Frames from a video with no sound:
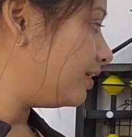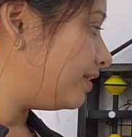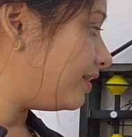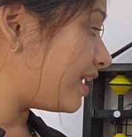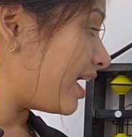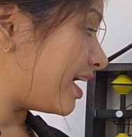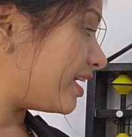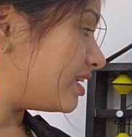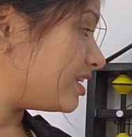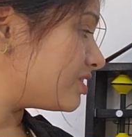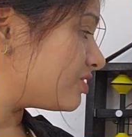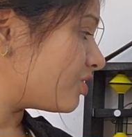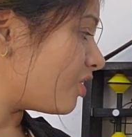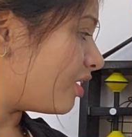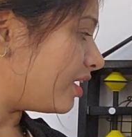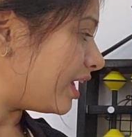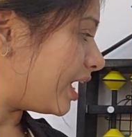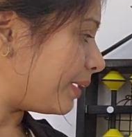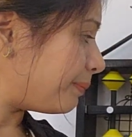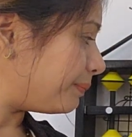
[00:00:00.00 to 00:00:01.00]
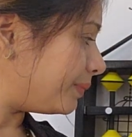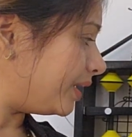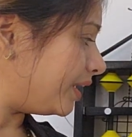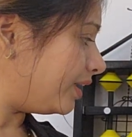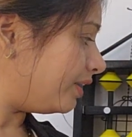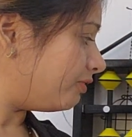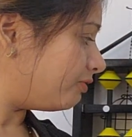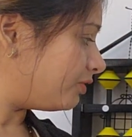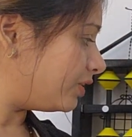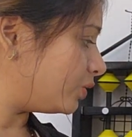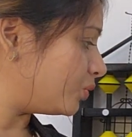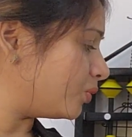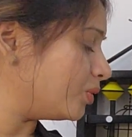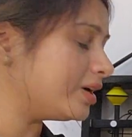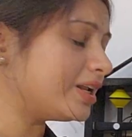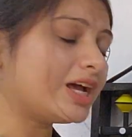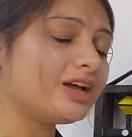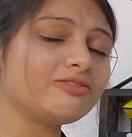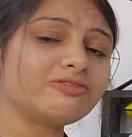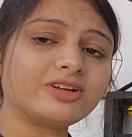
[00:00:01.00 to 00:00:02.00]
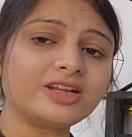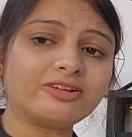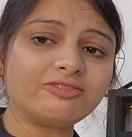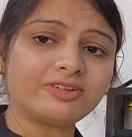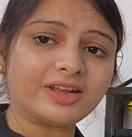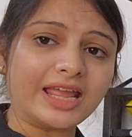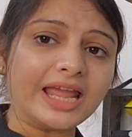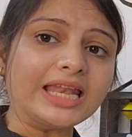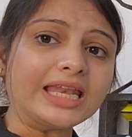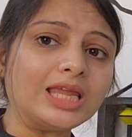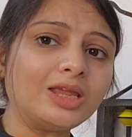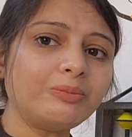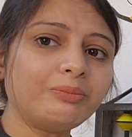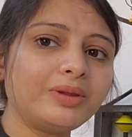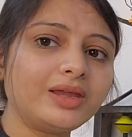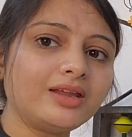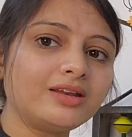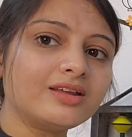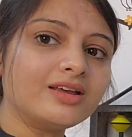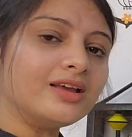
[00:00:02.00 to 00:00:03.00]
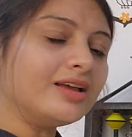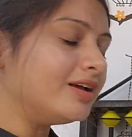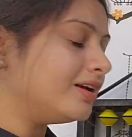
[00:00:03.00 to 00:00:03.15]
9 is not happening. We don't have left any bead.